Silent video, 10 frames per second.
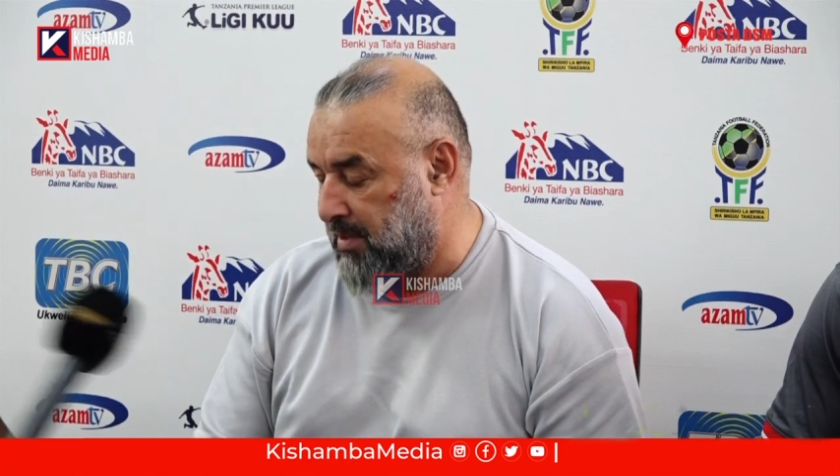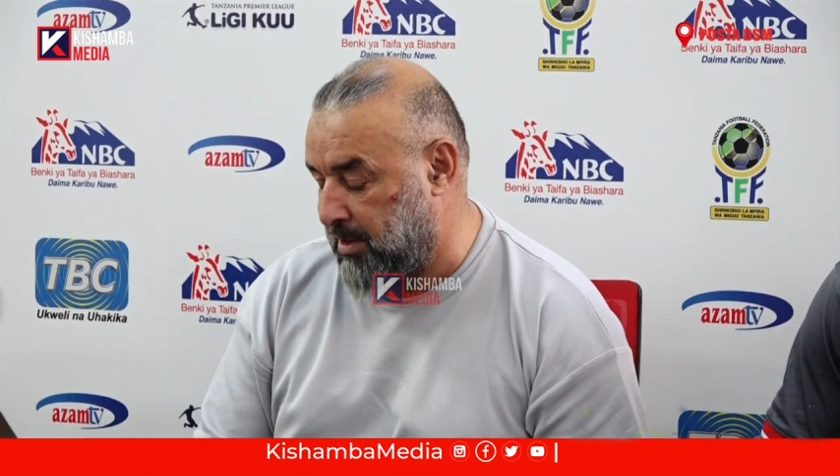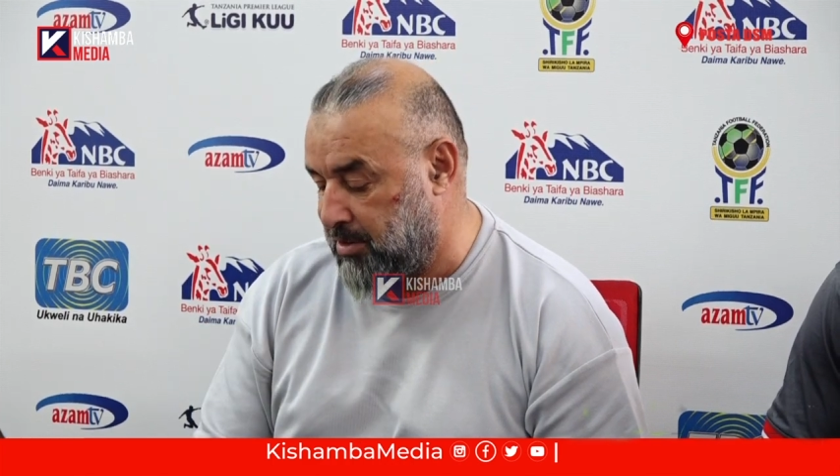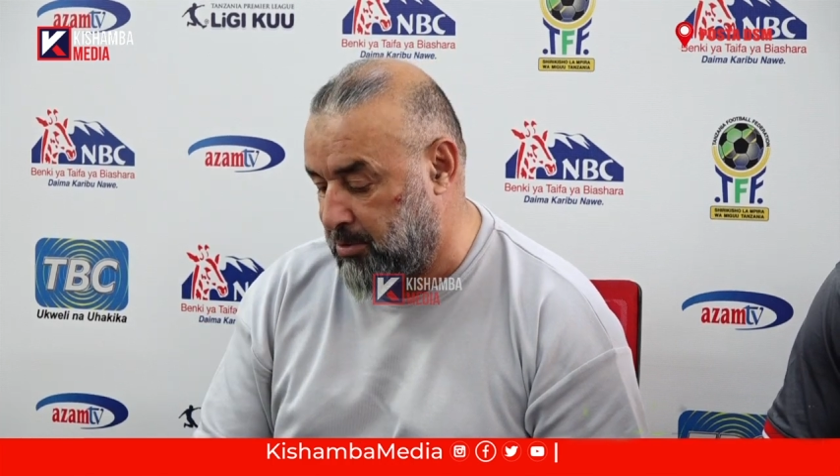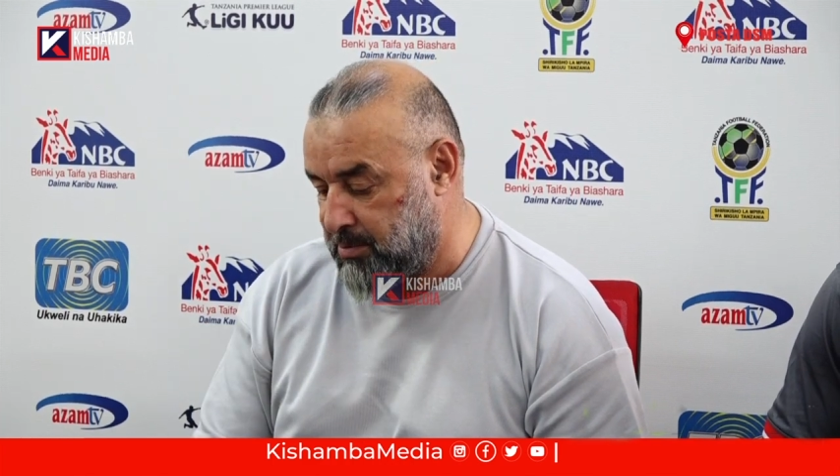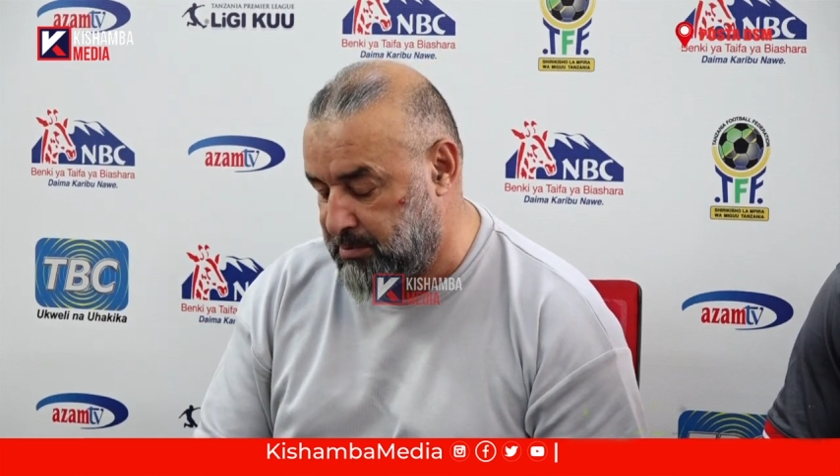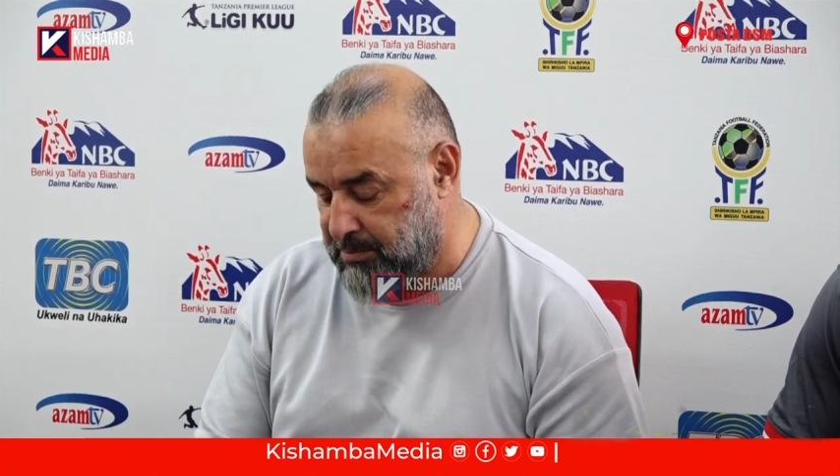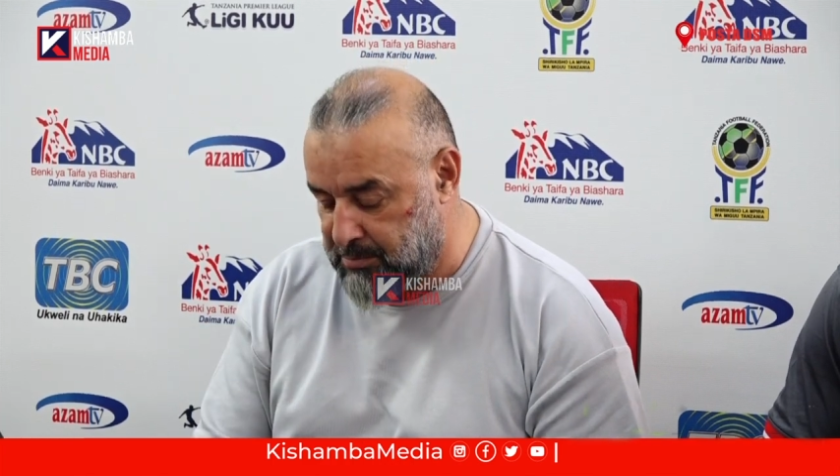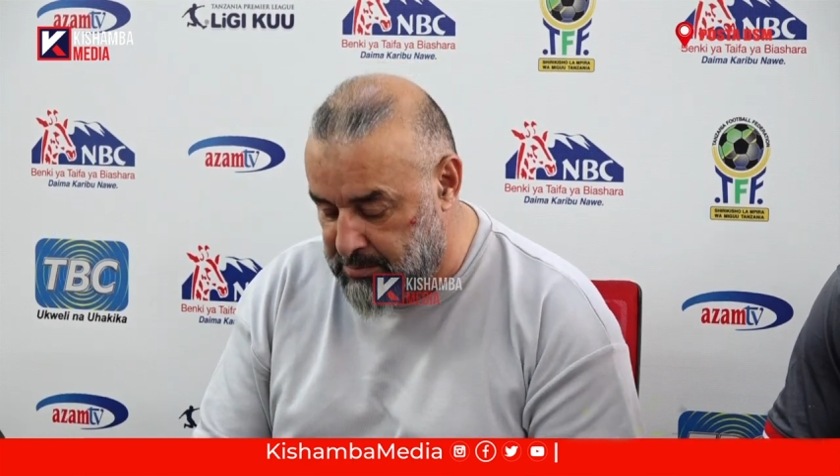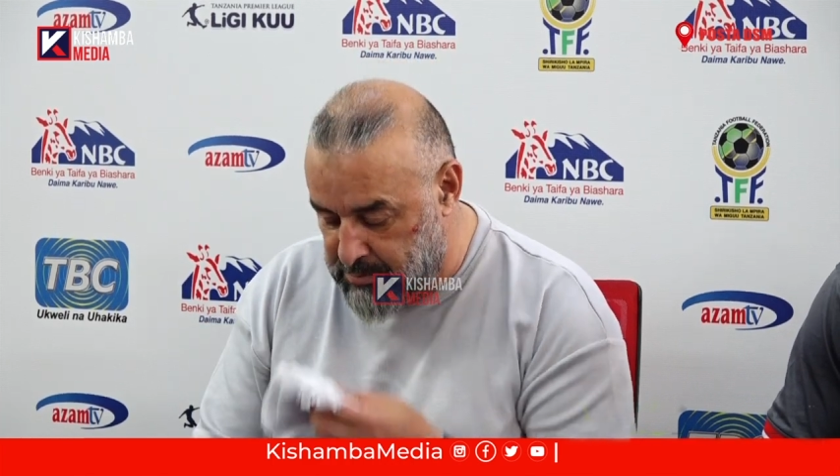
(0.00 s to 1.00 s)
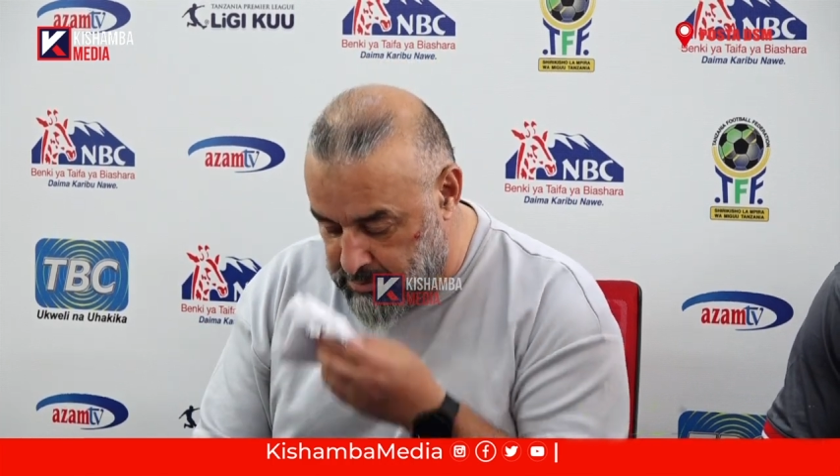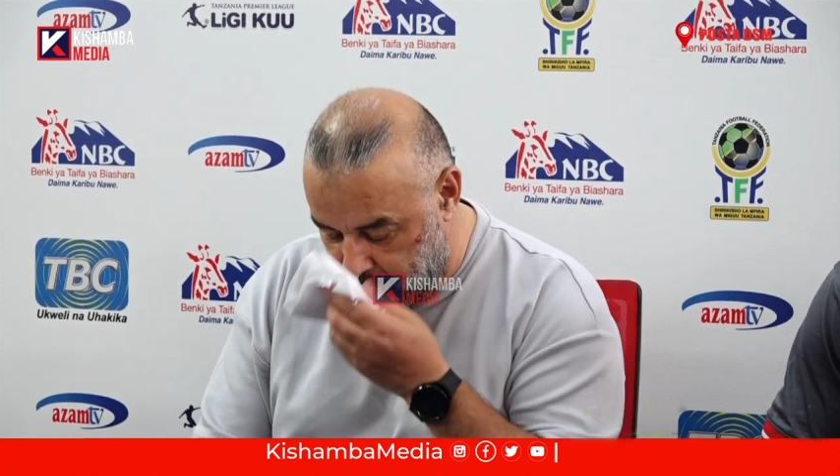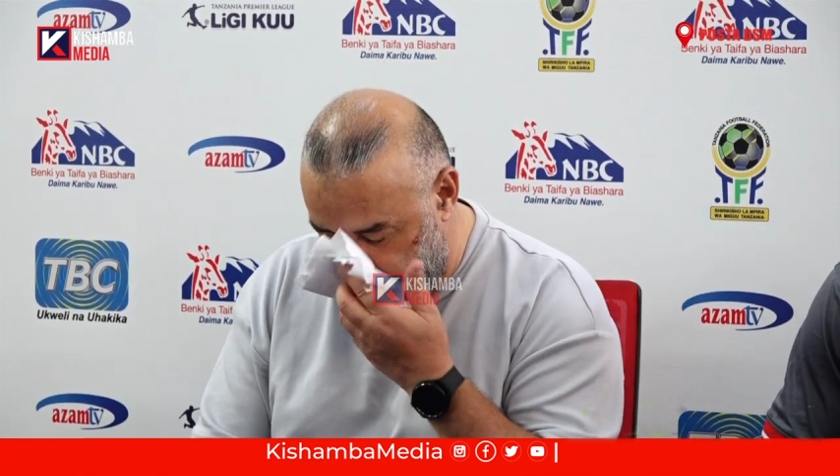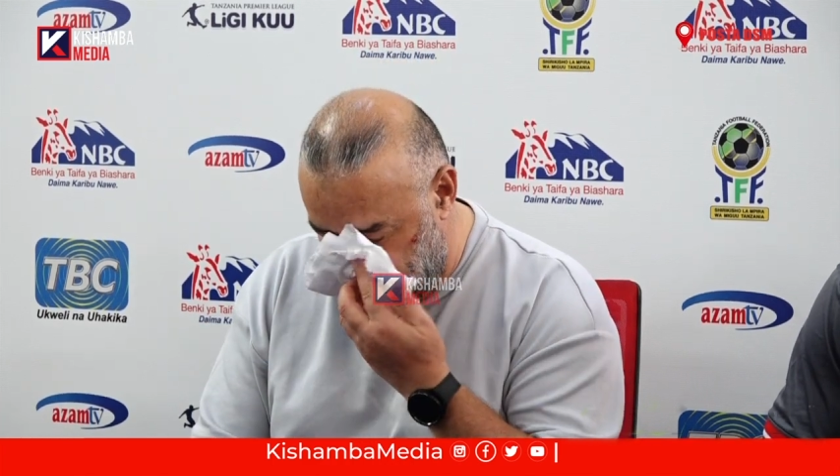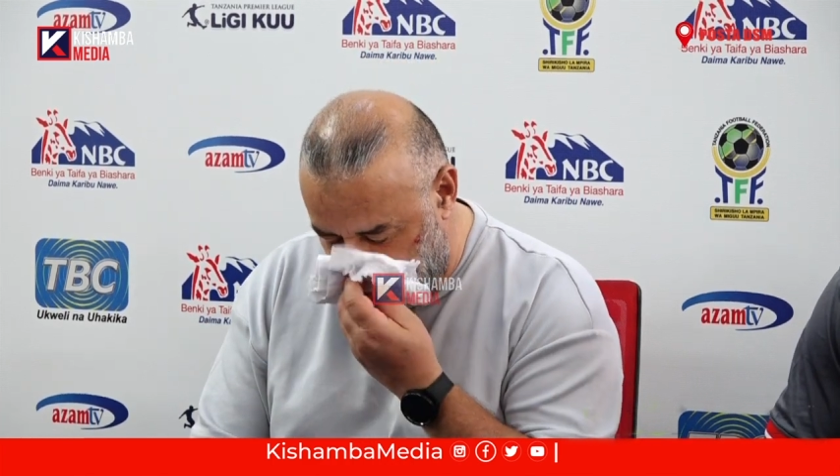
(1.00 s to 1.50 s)
Thank you. So la pili
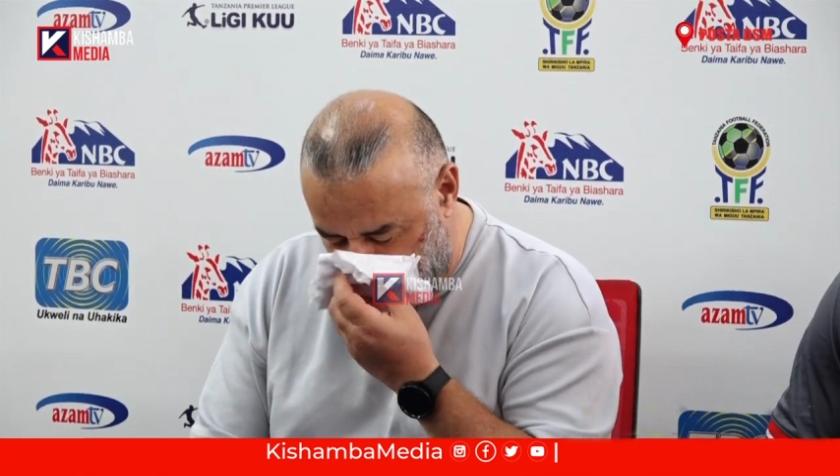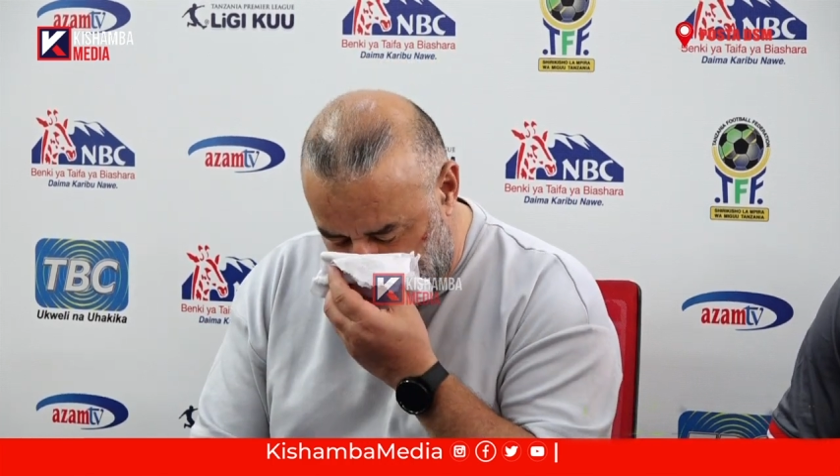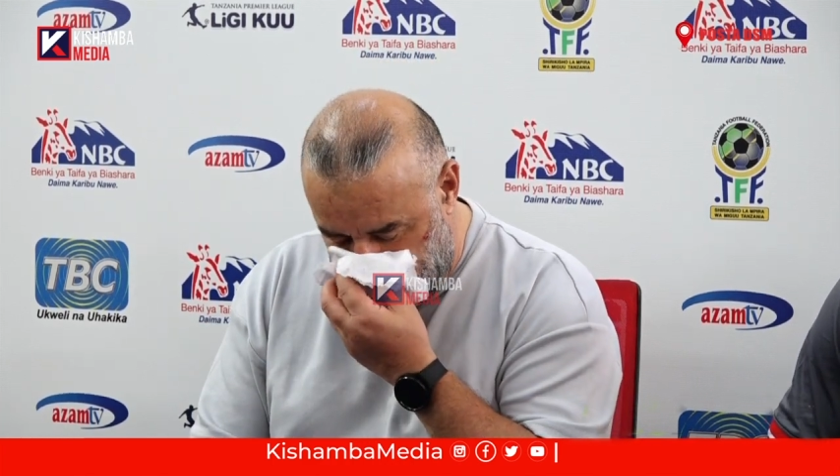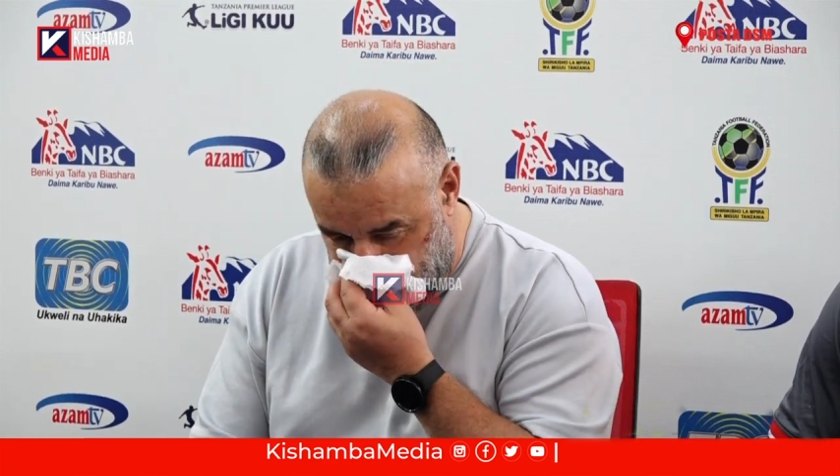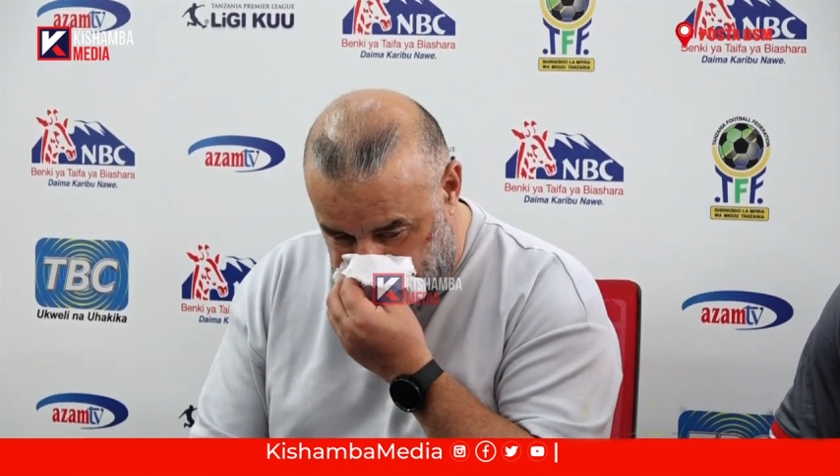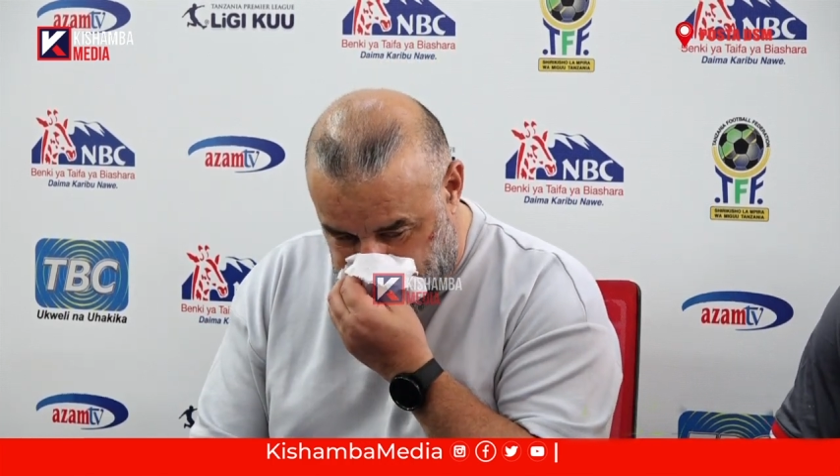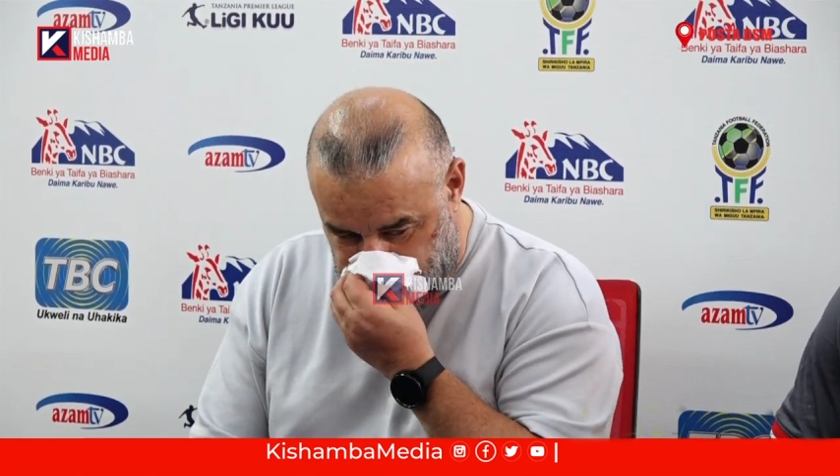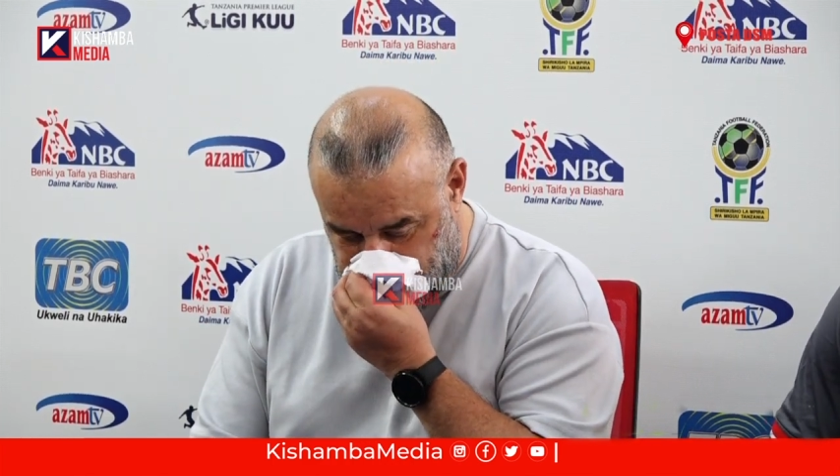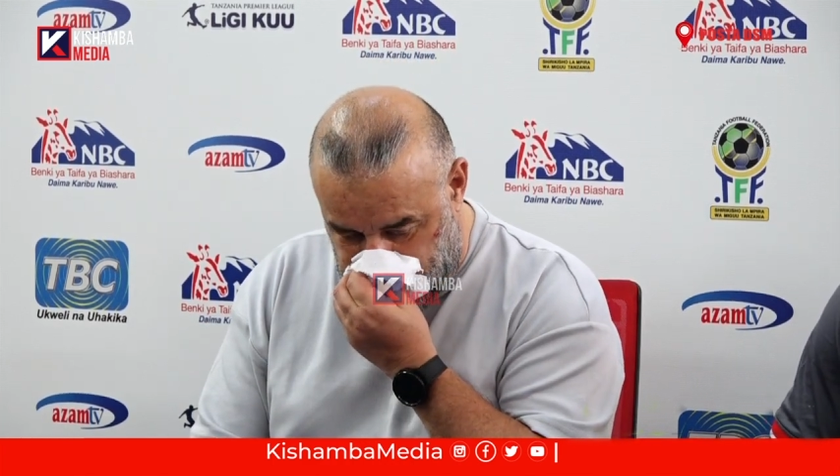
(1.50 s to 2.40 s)
na la mwisho kwa coach.